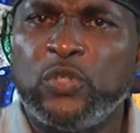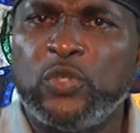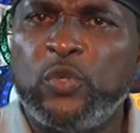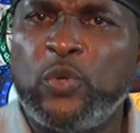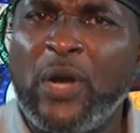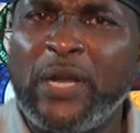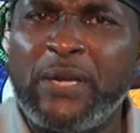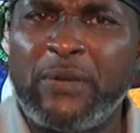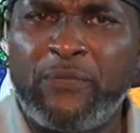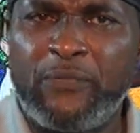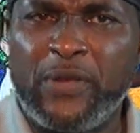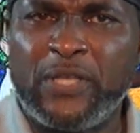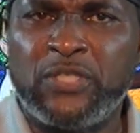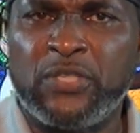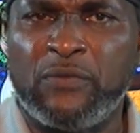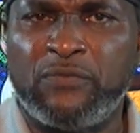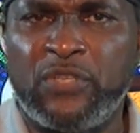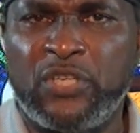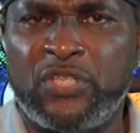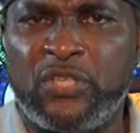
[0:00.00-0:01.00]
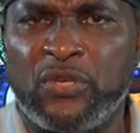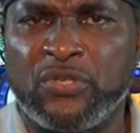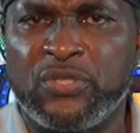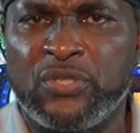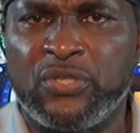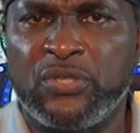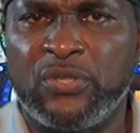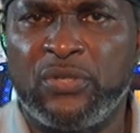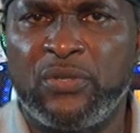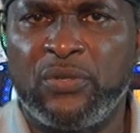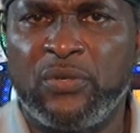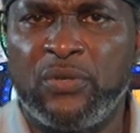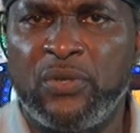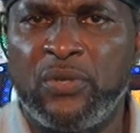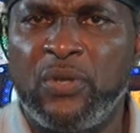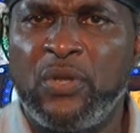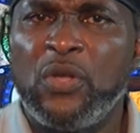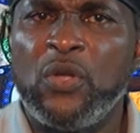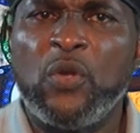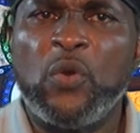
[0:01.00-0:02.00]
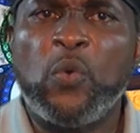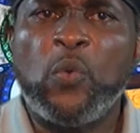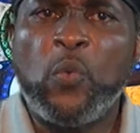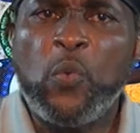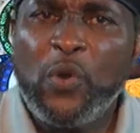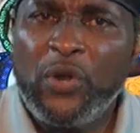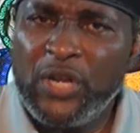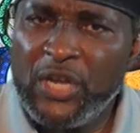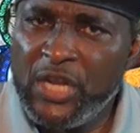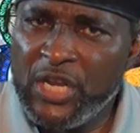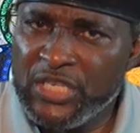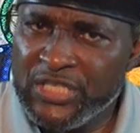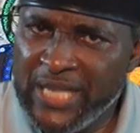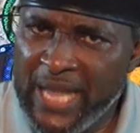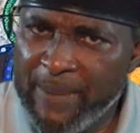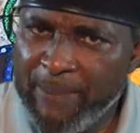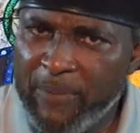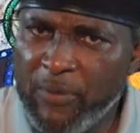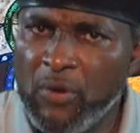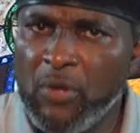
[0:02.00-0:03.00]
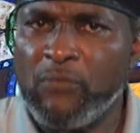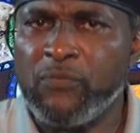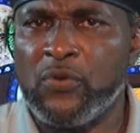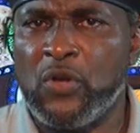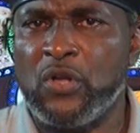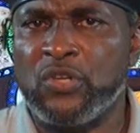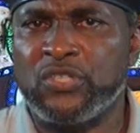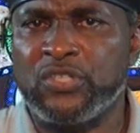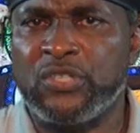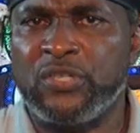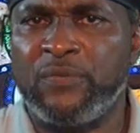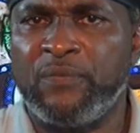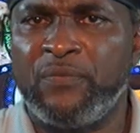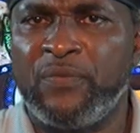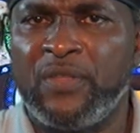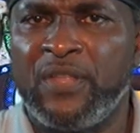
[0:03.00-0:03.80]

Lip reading: Who are the friends of Jesus? We the disciples, of course.